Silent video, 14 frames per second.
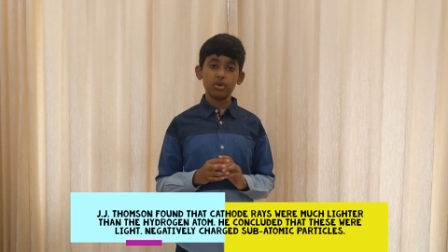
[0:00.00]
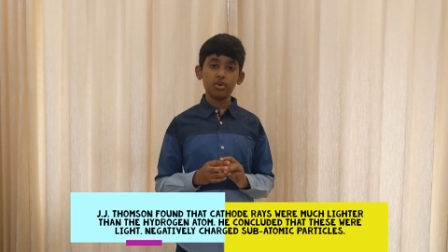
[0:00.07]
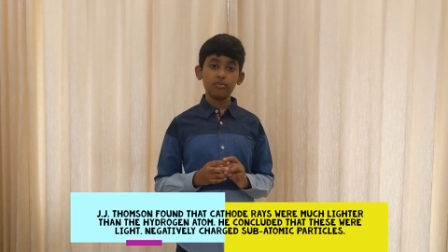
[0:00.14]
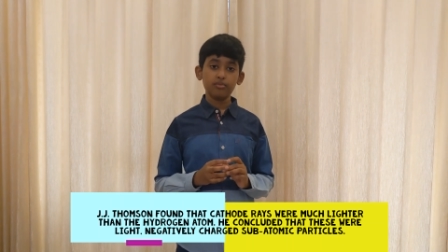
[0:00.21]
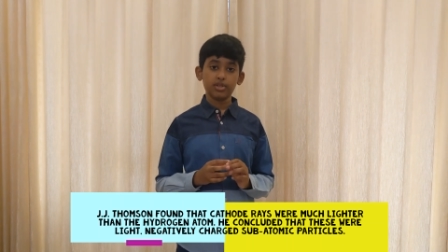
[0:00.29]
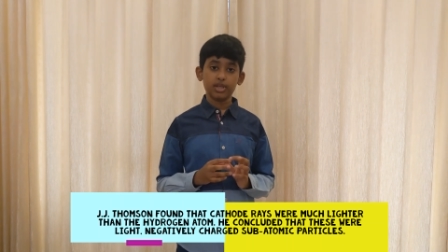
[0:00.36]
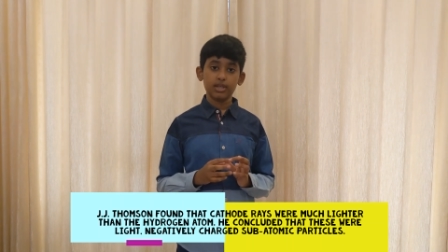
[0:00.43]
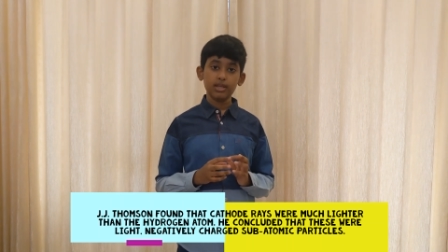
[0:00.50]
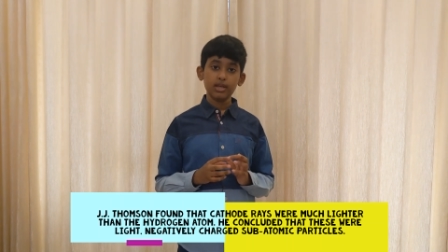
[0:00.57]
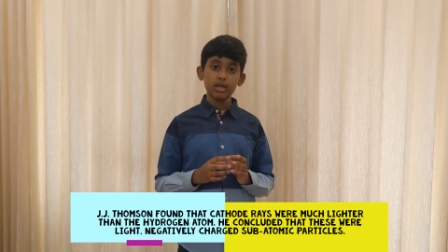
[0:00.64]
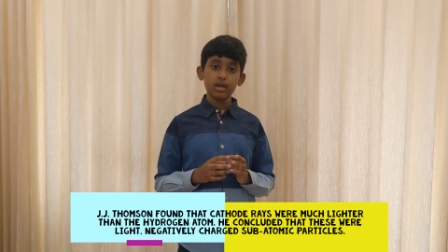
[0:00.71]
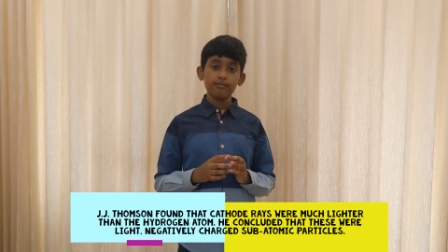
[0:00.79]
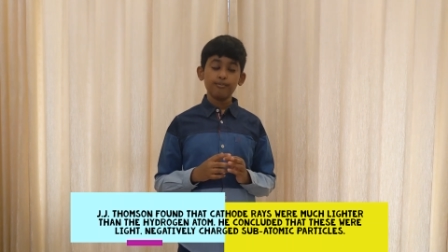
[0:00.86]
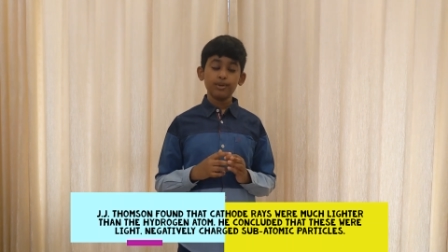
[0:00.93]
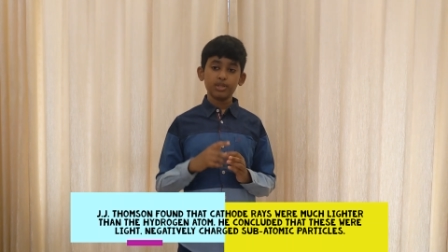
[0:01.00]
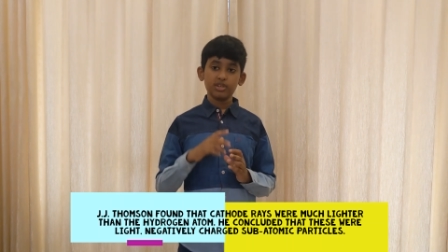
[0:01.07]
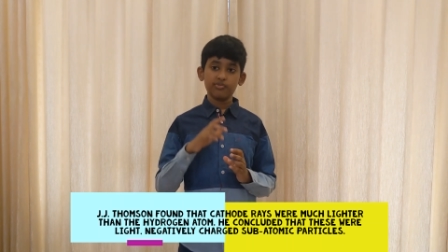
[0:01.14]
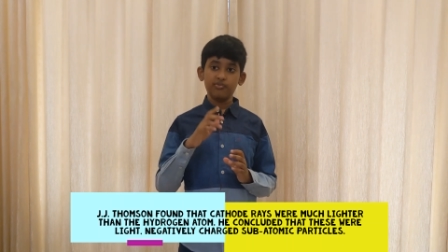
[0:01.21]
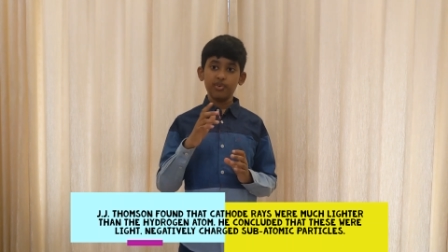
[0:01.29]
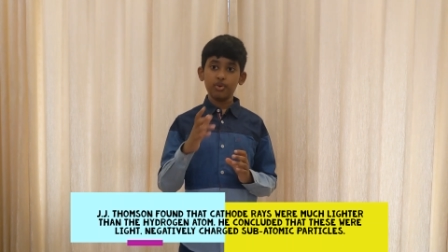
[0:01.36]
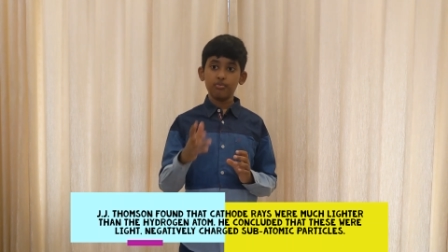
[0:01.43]
Thomson put a
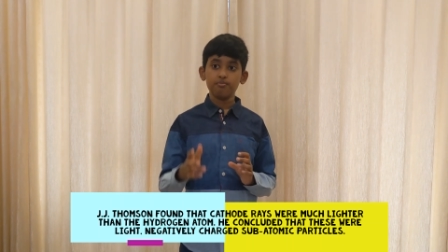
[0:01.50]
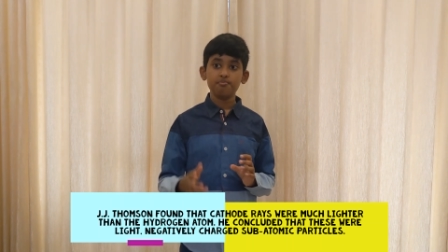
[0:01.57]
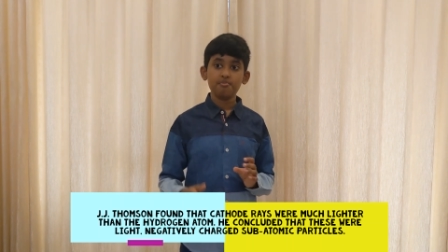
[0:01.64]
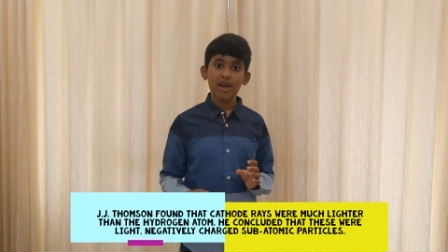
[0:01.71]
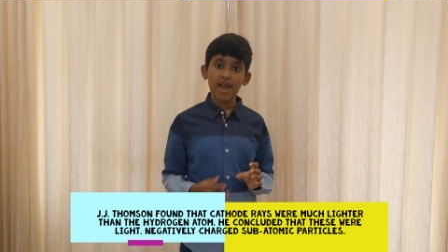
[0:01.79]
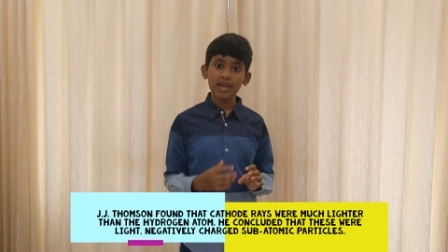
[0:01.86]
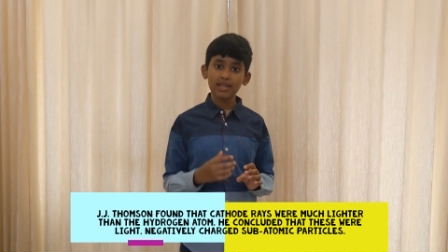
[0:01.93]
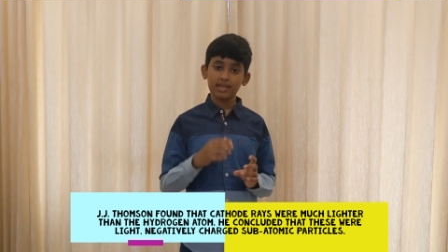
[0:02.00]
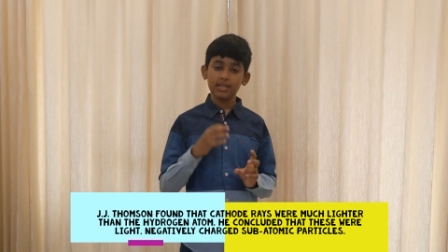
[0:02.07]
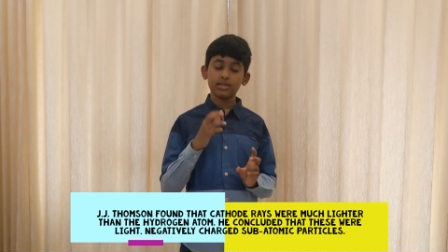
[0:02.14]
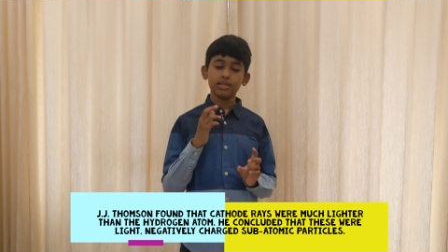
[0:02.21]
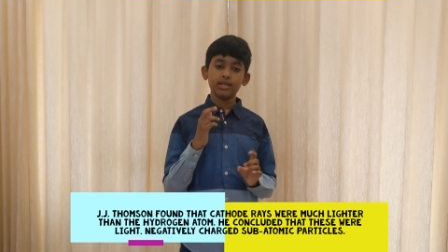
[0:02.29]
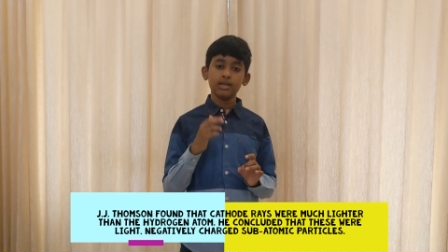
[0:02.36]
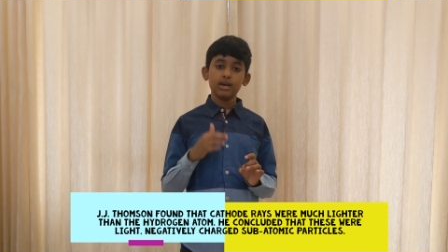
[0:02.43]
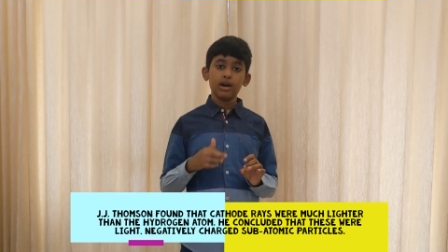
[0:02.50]
few magnets